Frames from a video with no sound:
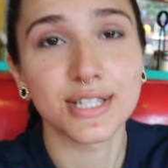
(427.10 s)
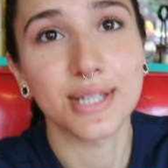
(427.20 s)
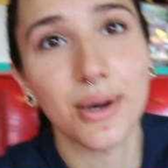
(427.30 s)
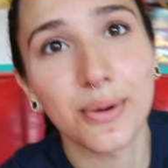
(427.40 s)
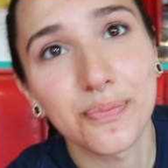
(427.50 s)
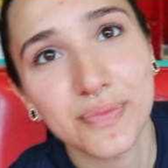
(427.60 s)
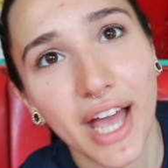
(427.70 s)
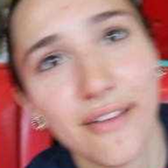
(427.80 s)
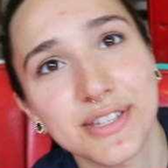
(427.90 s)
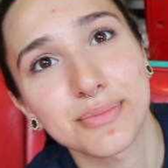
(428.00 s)
So
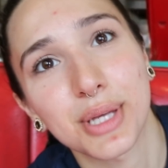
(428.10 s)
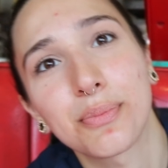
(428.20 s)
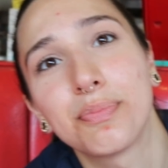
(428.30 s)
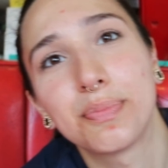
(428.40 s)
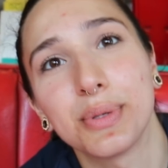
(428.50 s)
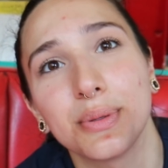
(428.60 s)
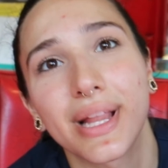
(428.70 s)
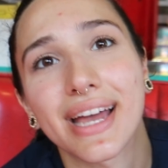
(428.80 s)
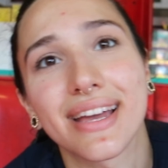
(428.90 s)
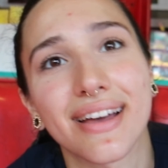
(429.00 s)
I have some like
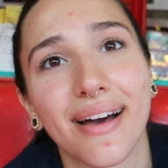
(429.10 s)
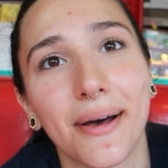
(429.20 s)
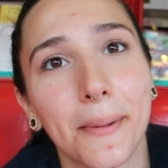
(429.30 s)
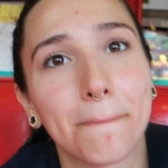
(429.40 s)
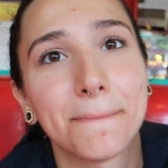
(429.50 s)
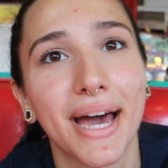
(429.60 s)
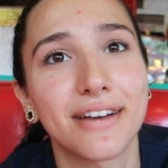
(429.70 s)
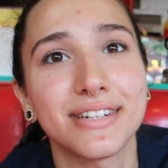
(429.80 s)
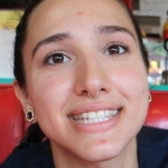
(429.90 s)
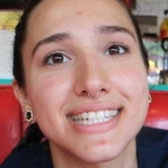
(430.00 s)
bootleg
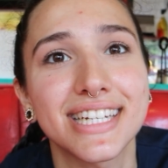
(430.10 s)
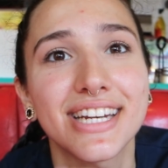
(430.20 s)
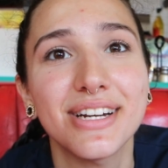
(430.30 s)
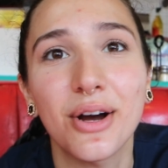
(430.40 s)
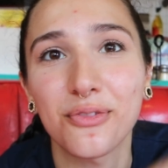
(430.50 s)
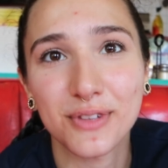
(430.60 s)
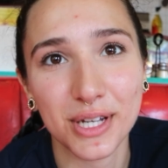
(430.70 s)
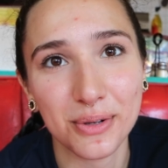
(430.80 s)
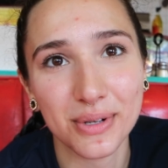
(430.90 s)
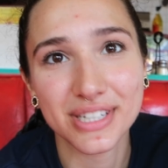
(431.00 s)
batteries in here.
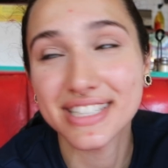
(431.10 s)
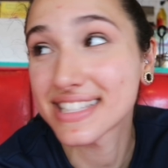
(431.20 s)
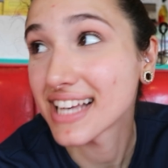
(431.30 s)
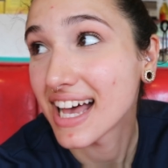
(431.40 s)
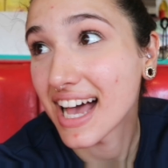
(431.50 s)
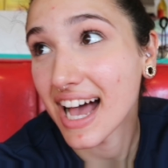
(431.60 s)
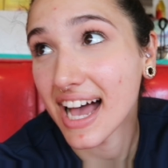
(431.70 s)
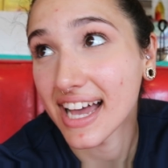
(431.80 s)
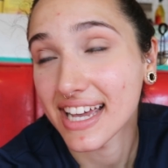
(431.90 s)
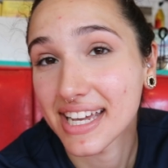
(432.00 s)
Hopefully it works.
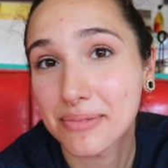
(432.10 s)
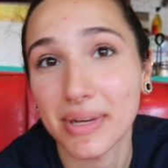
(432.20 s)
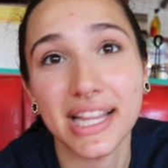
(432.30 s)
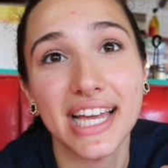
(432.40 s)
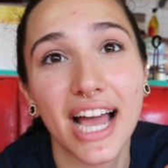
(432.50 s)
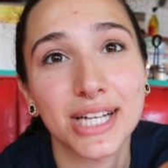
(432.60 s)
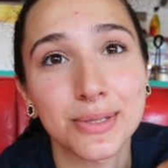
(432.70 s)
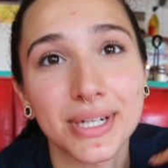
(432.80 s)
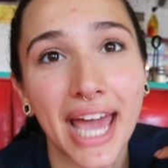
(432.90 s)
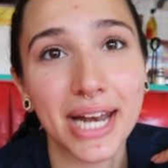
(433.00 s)
My
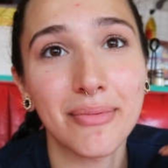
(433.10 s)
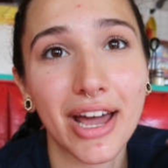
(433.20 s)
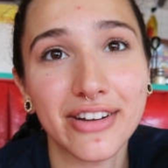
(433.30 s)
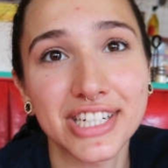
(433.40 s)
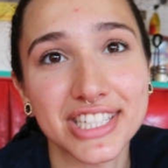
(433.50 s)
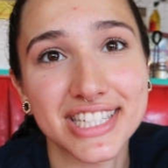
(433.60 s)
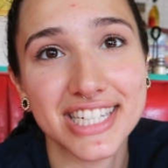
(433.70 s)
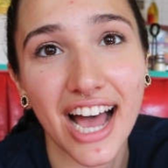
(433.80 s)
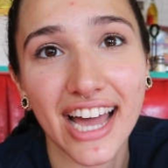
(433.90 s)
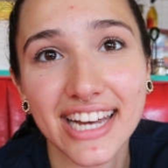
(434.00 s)
actual Canon battery just
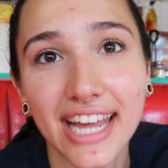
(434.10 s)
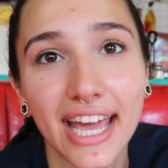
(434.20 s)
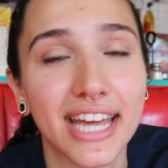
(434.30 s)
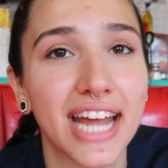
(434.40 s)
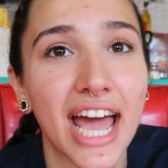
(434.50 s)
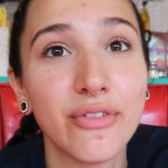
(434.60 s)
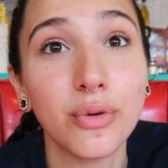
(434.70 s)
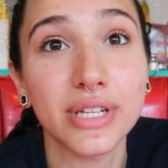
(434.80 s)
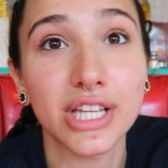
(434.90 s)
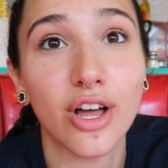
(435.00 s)
died, and I have a
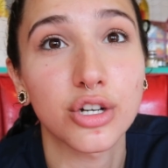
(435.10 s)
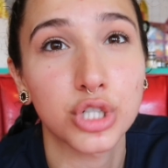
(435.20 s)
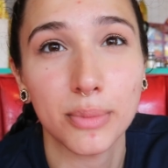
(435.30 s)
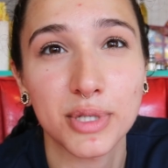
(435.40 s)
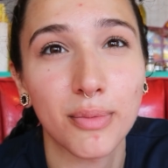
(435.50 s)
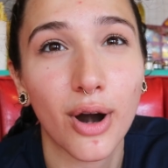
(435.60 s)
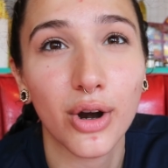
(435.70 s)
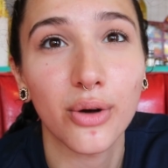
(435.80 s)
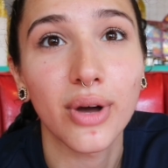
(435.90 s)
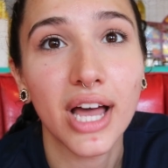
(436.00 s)
really long trip
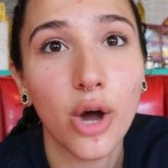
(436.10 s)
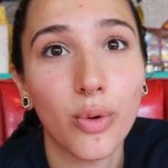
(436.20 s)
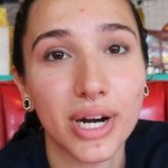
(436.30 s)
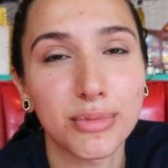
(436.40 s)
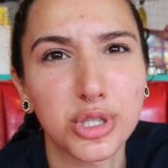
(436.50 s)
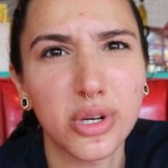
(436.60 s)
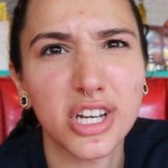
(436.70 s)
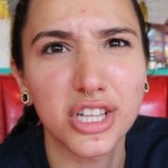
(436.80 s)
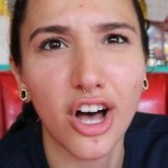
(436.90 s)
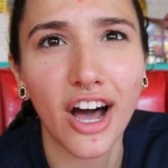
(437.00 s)
tomorrow where I'm
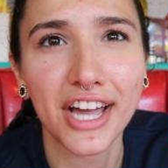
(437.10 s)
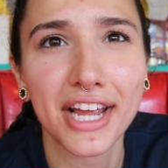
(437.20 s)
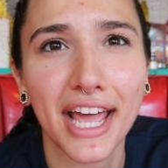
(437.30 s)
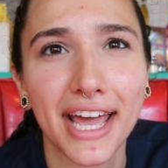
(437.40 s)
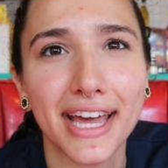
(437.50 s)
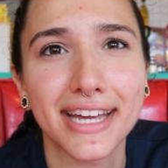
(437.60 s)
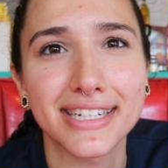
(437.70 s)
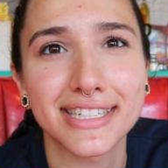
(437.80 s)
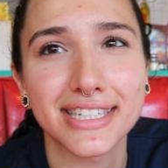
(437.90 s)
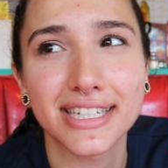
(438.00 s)
shooting a lot, and
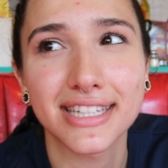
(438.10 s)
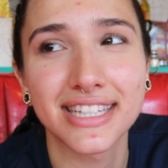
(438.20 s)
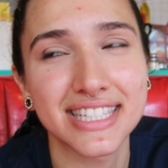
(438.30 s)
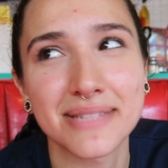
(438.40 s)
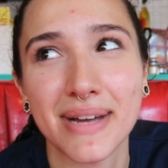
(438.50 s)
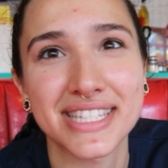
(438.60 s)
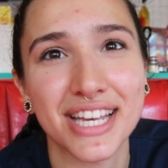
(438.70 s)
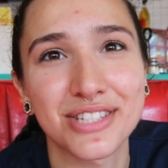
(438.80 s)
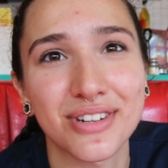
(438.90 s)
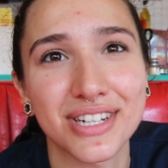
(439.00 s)
this is my
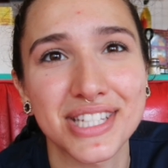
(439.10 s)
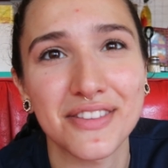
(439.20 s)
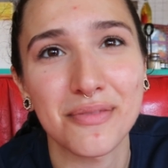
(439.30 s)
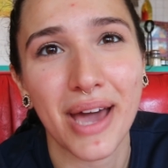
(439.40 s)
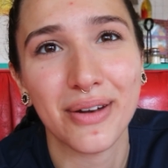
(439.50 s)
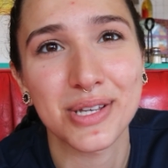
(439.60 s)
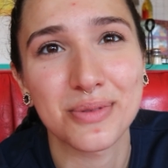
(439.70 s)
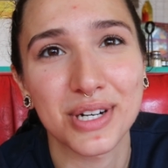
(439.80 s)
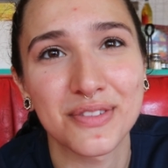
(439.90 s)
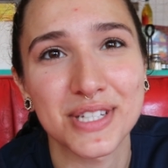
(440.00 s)
test run to see if the batteries
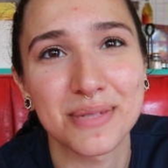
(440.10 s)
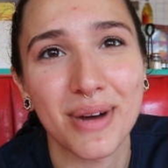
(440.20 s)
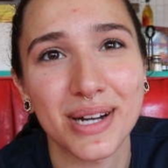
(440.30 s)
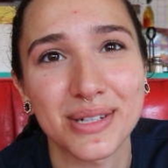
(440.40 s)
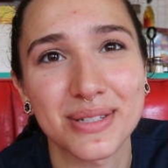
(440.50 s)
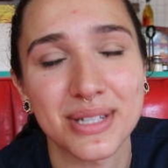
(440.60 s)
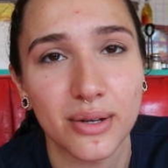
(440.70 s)
work for tomorrow.